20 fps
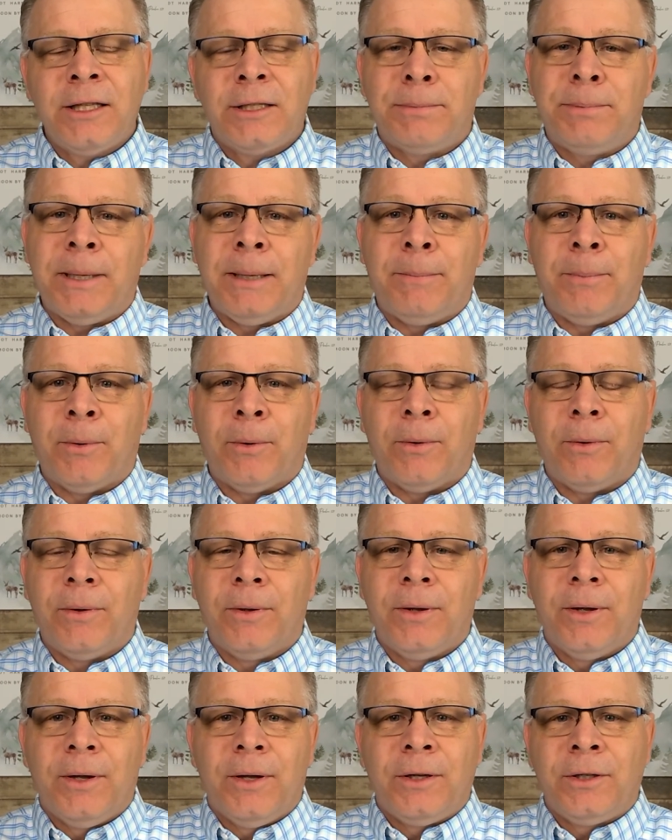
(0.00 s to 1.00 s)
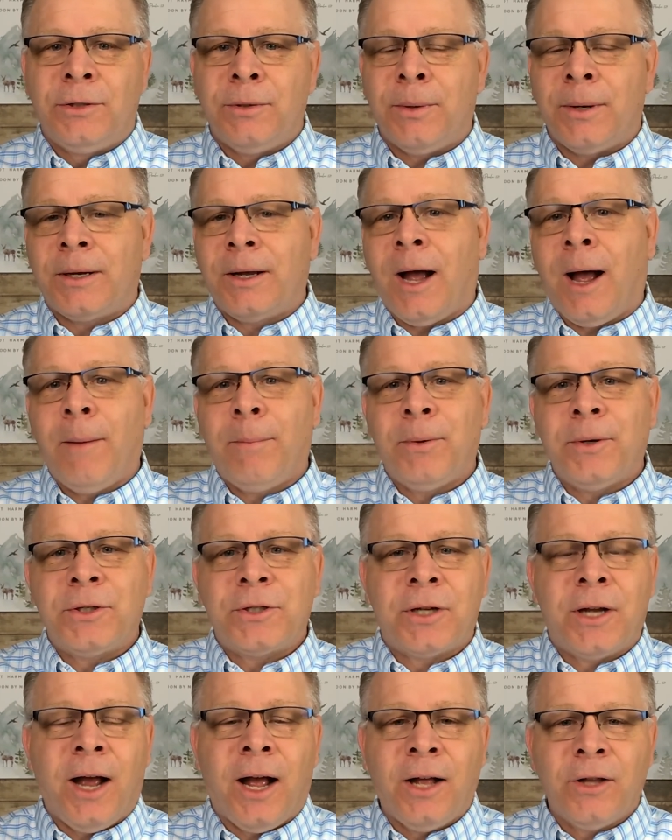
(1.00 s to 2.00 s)
people, to
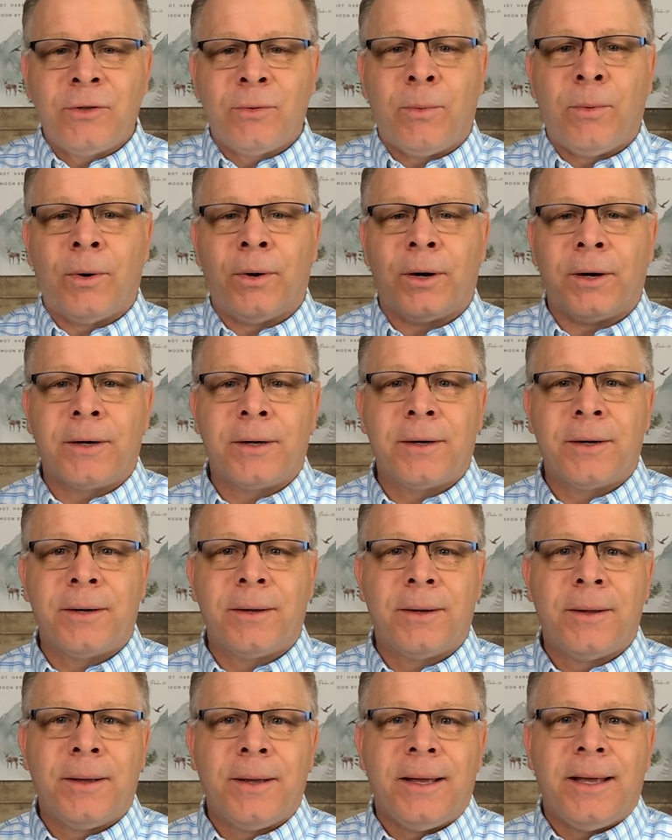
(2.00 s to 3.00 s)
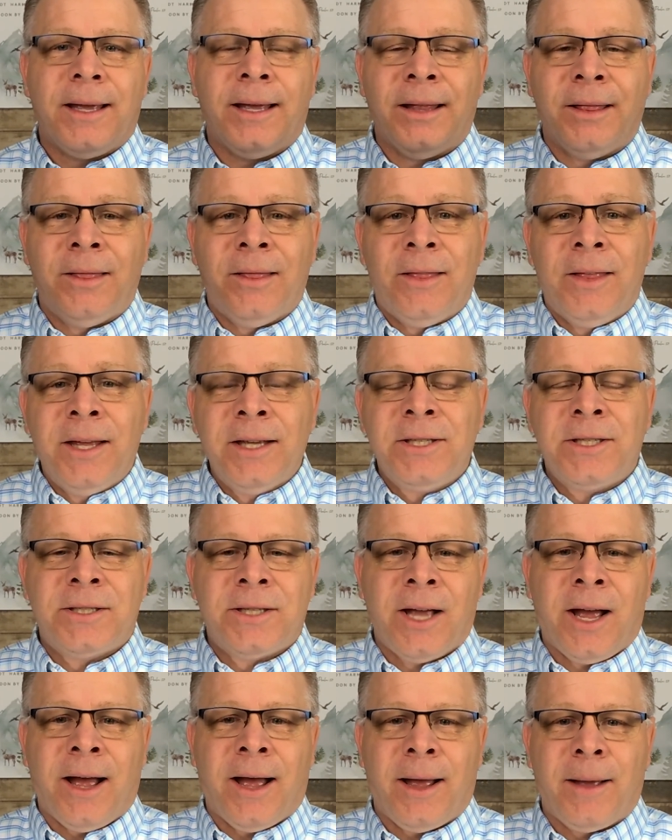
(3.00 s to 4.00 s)
accomplish God's work in this
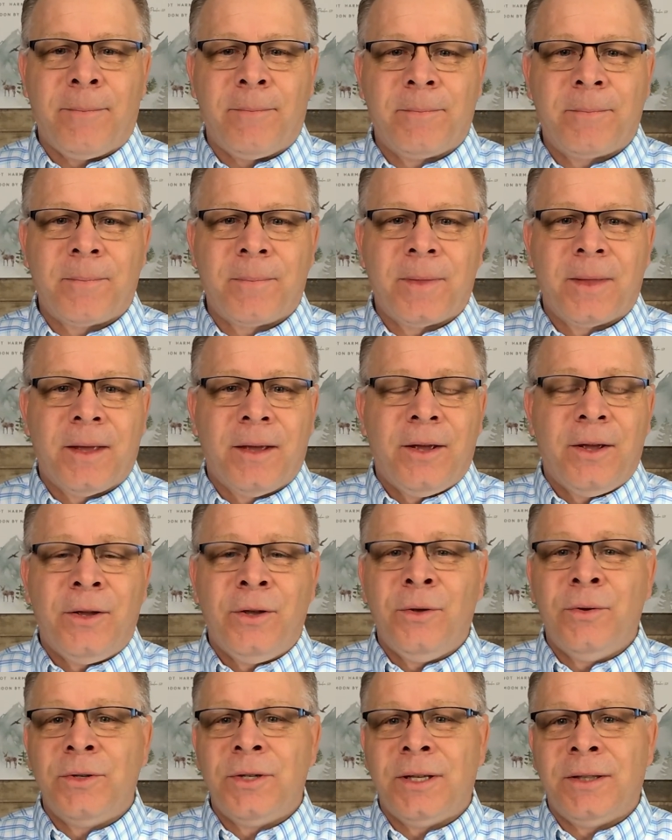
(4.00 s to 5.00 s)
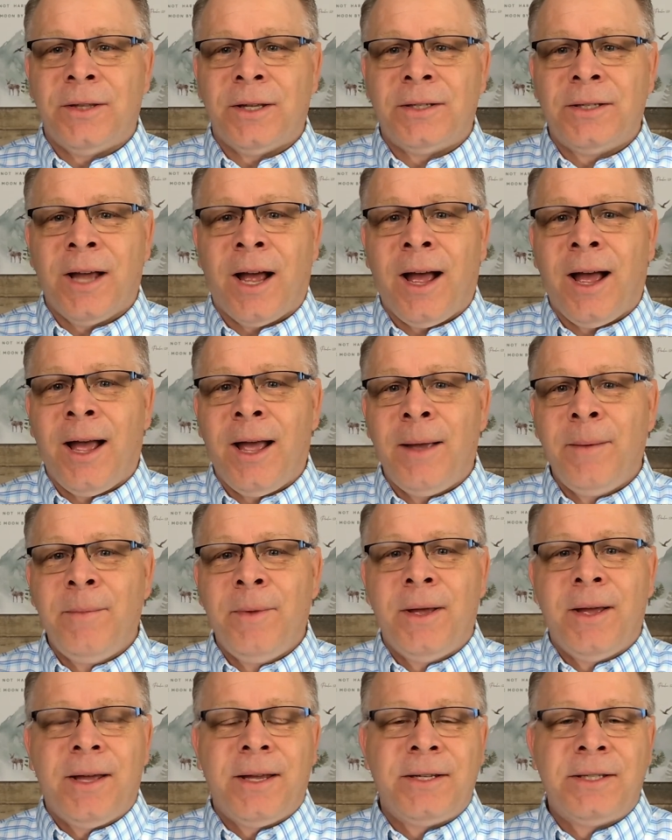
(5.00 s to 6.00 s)
time, using the
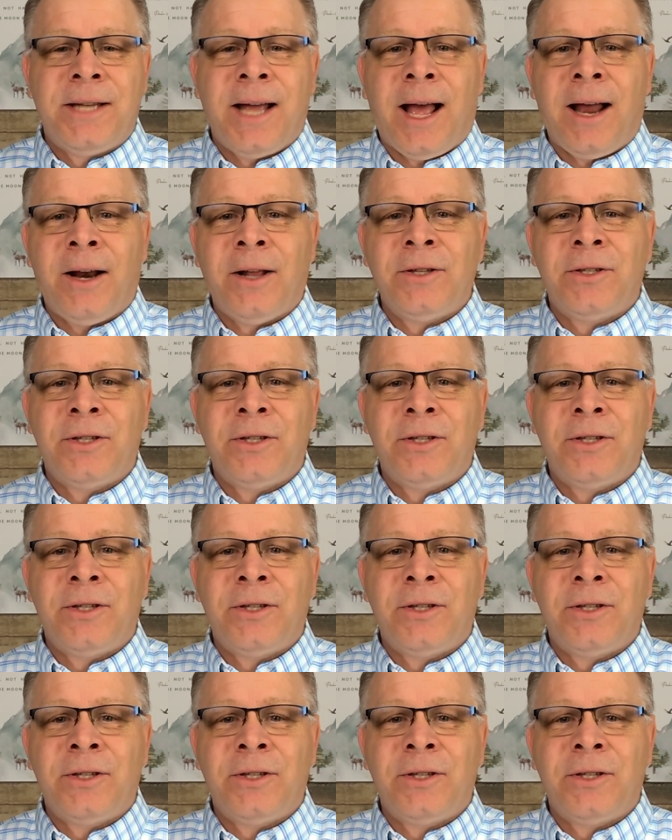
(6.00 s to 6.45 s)
time, talents,